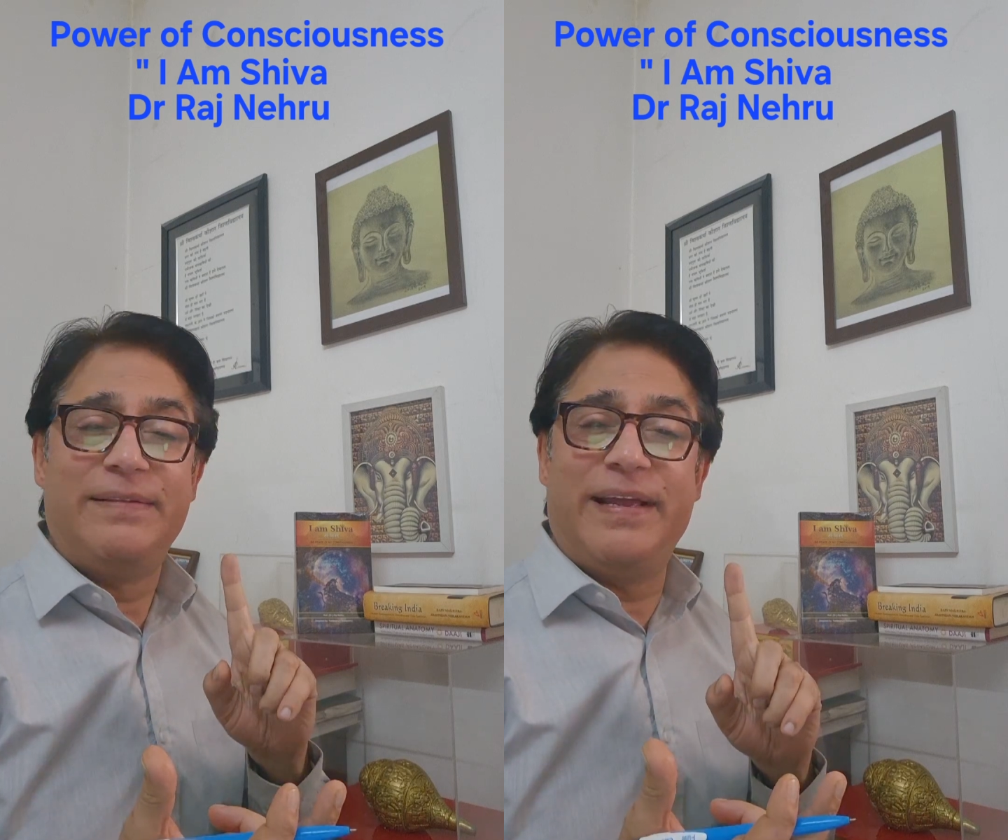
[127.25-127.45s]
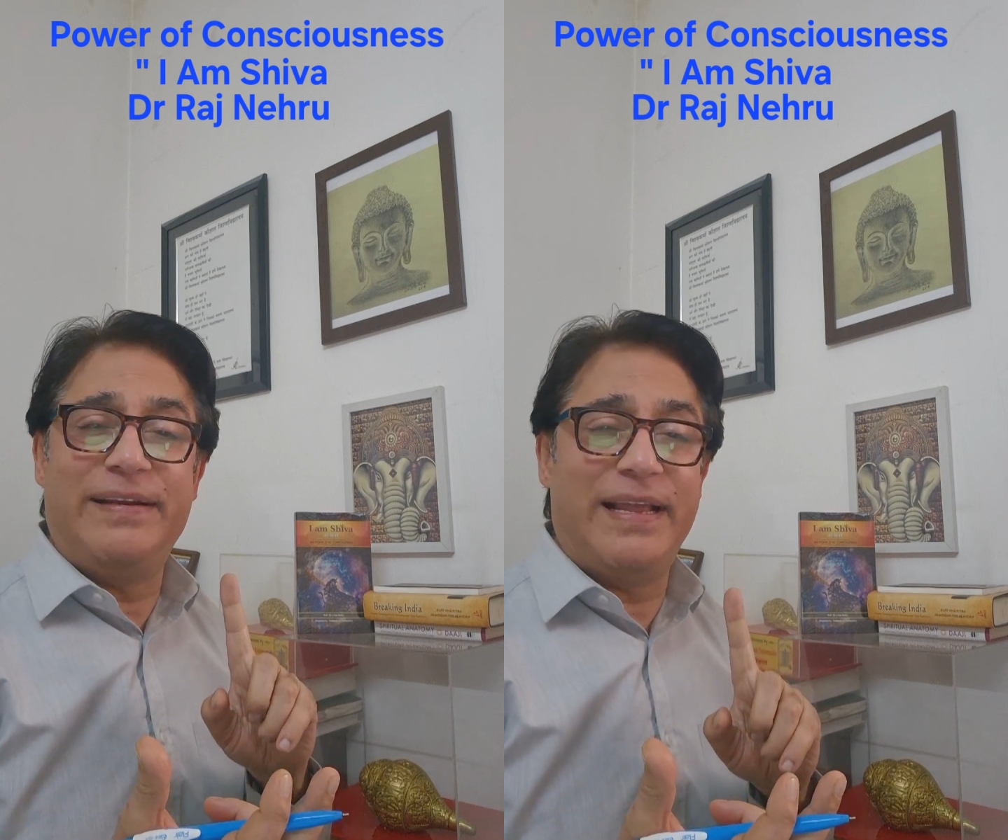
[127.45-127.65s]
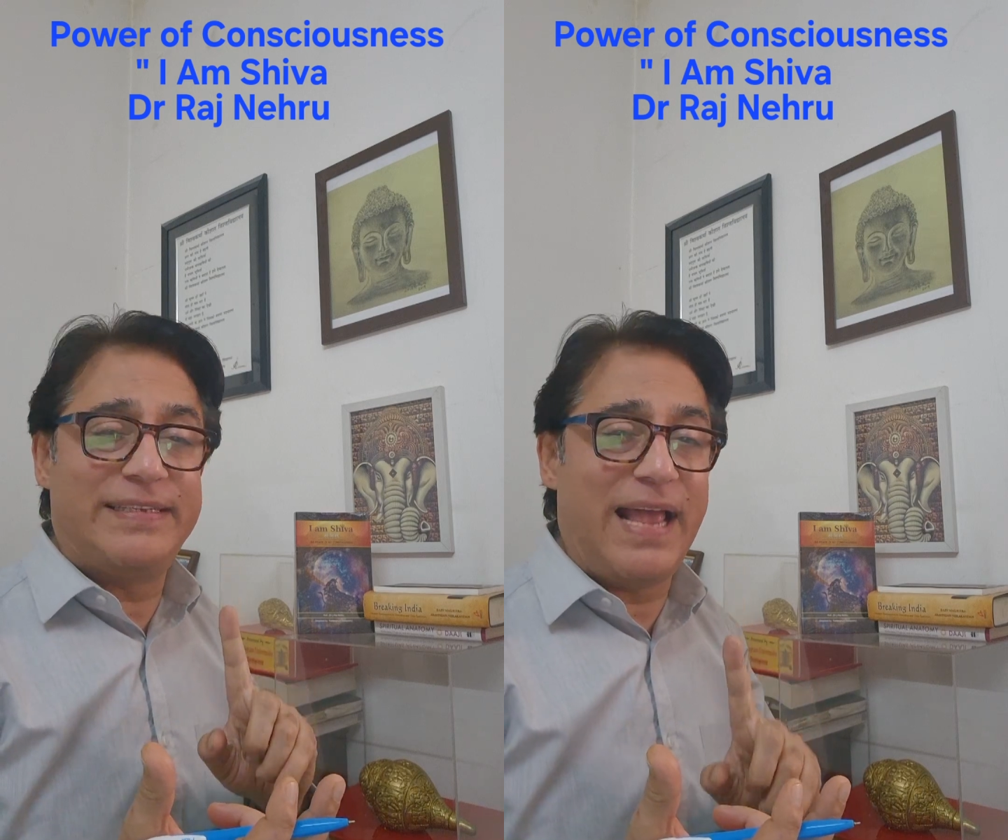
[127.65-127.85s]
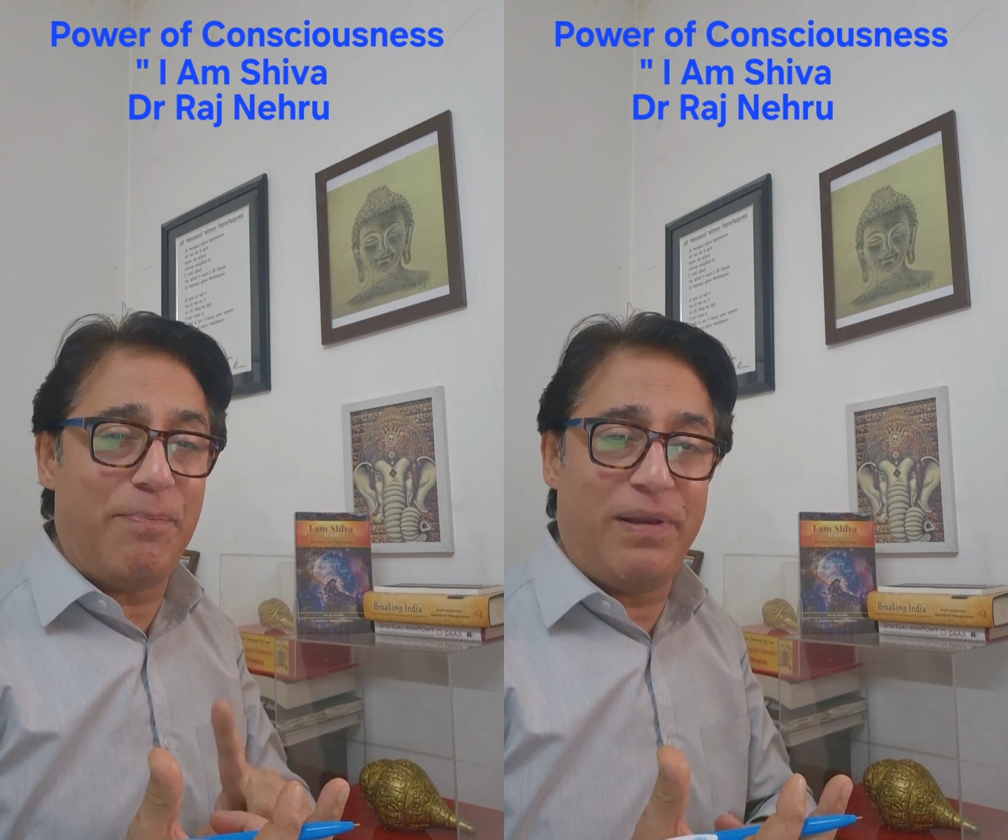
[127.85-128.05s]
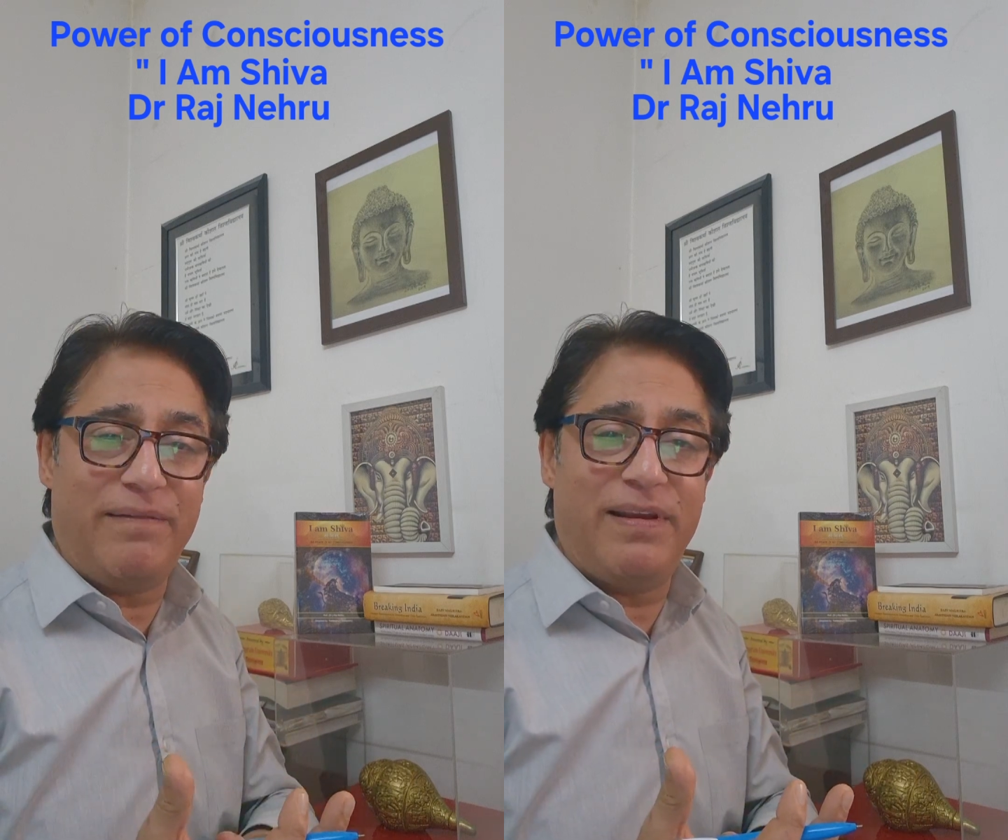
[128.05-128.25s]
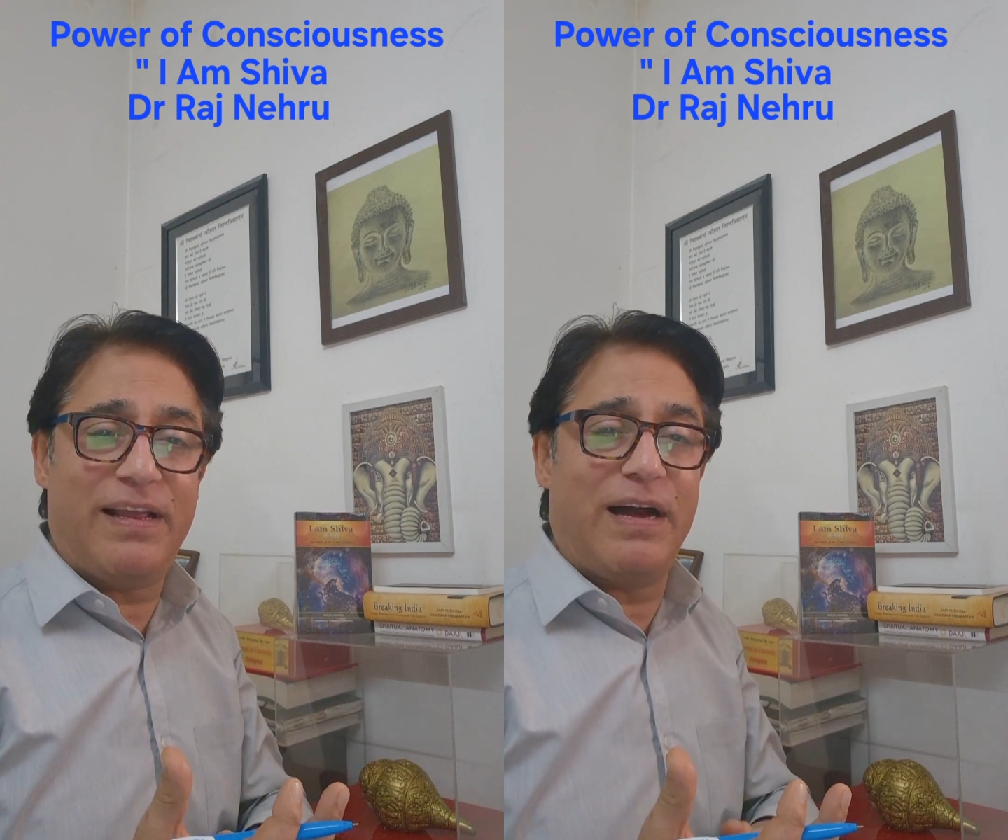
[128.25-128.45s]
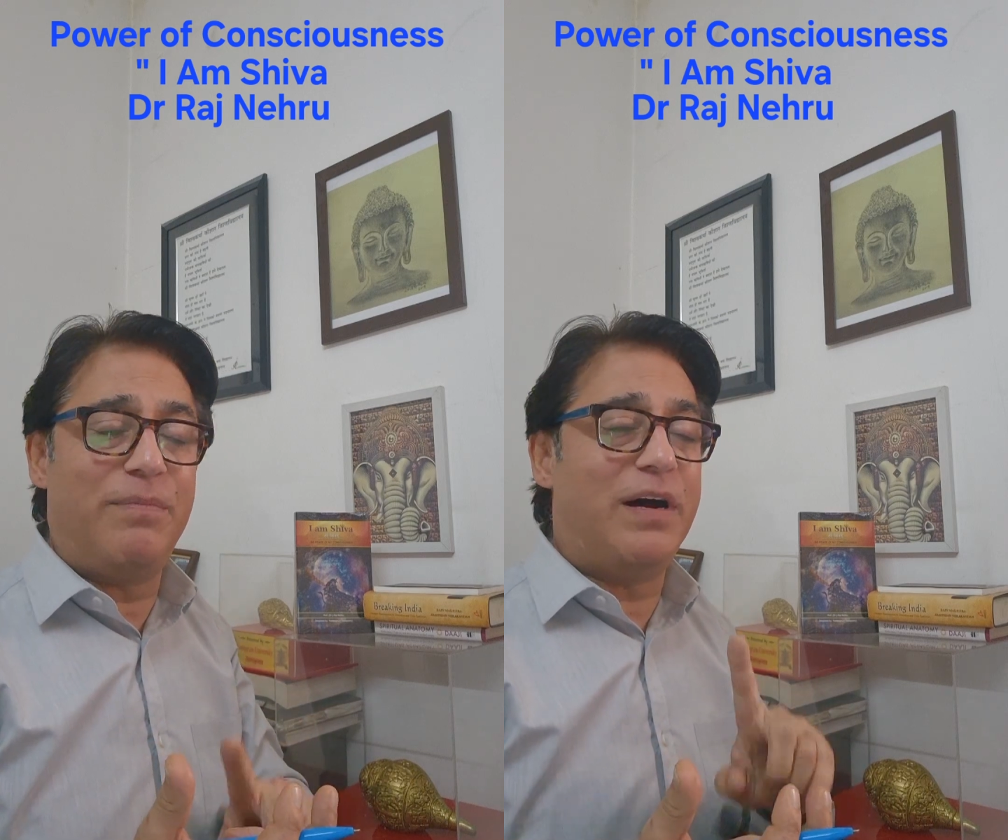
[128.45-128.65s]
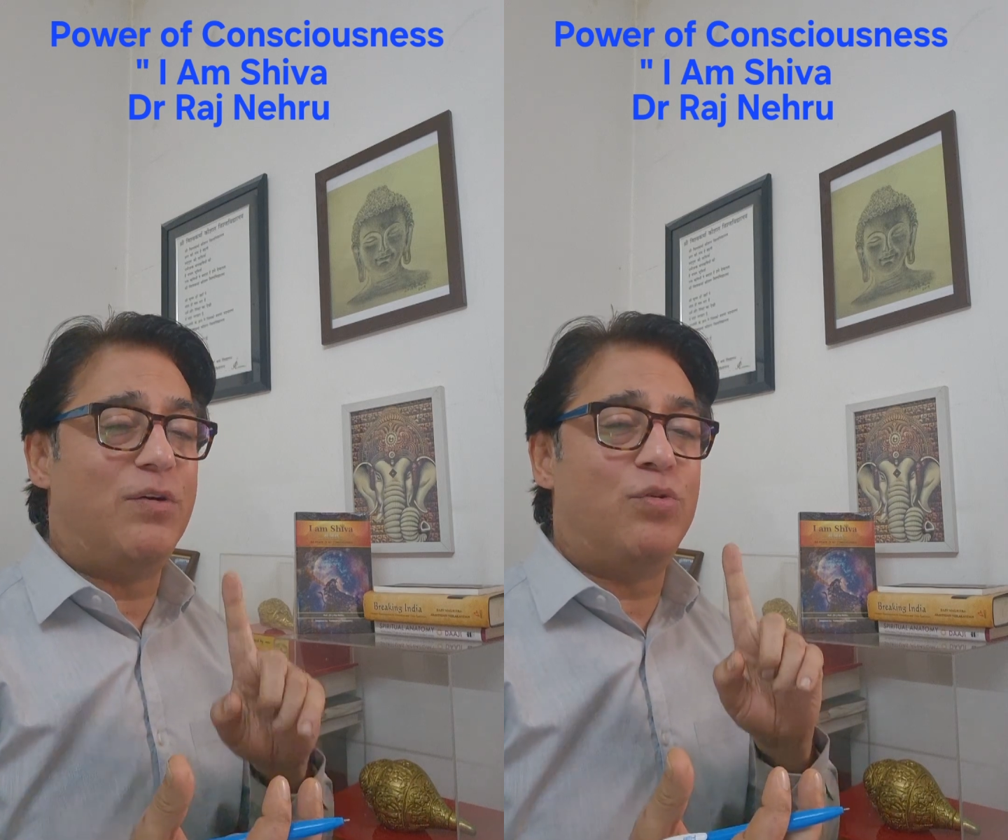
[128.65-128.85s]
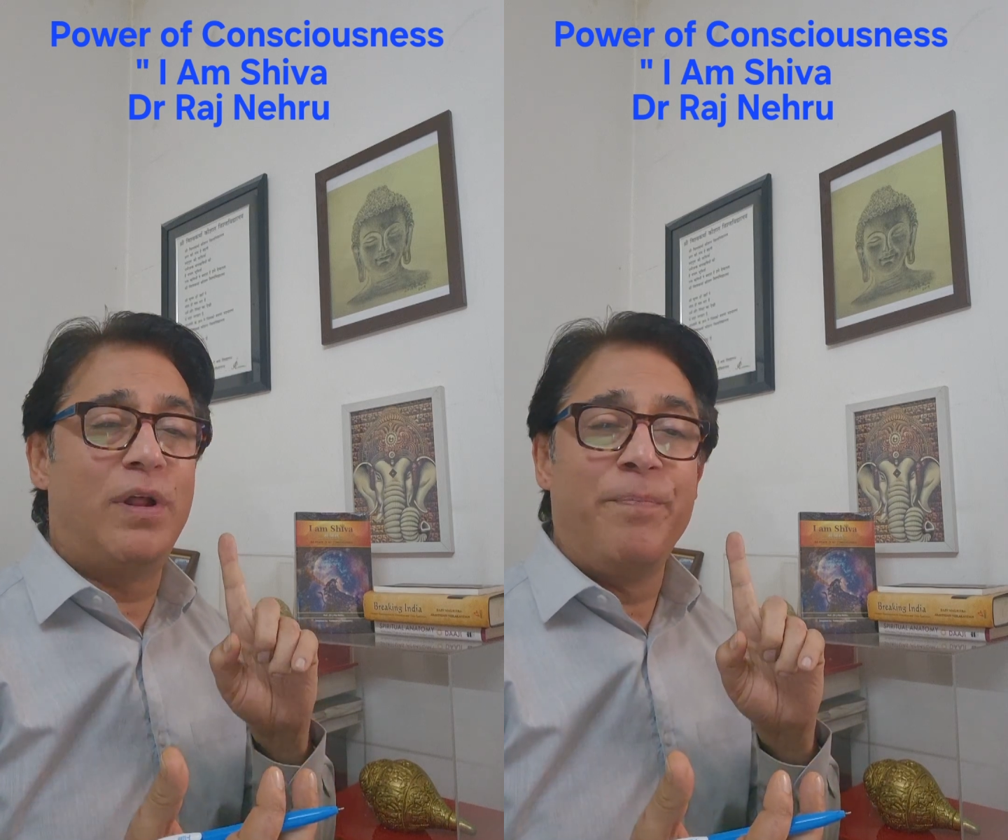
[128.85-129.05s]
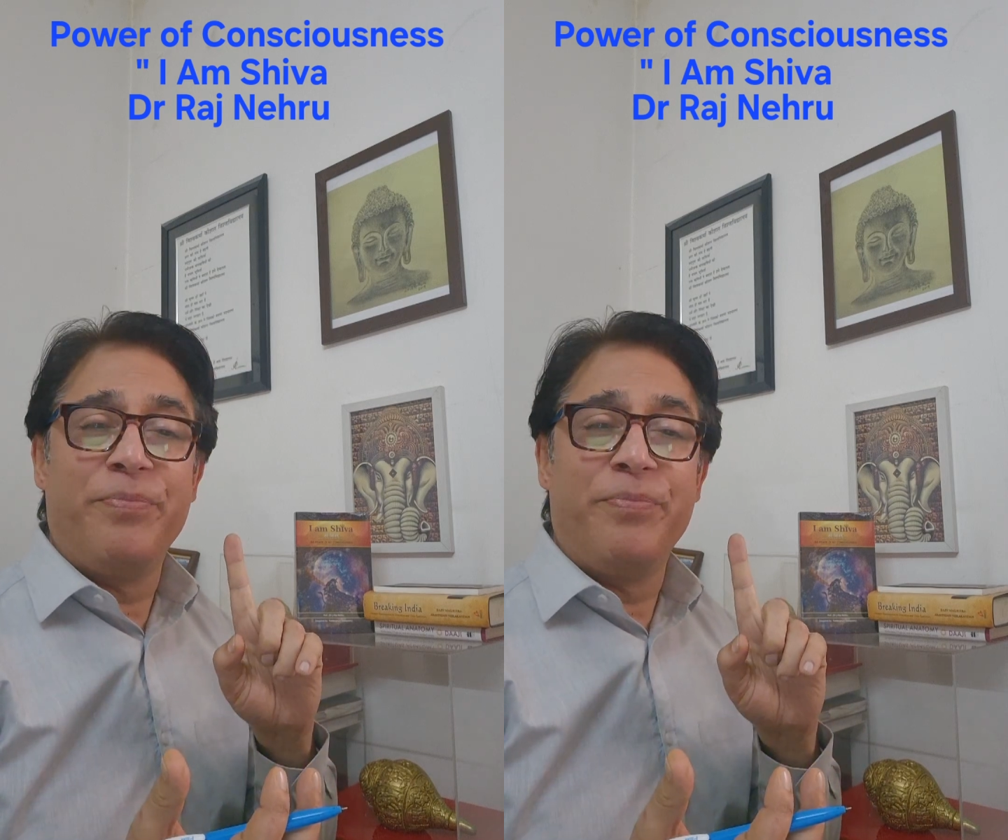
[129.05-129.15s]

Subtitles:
Then a sapling will come out.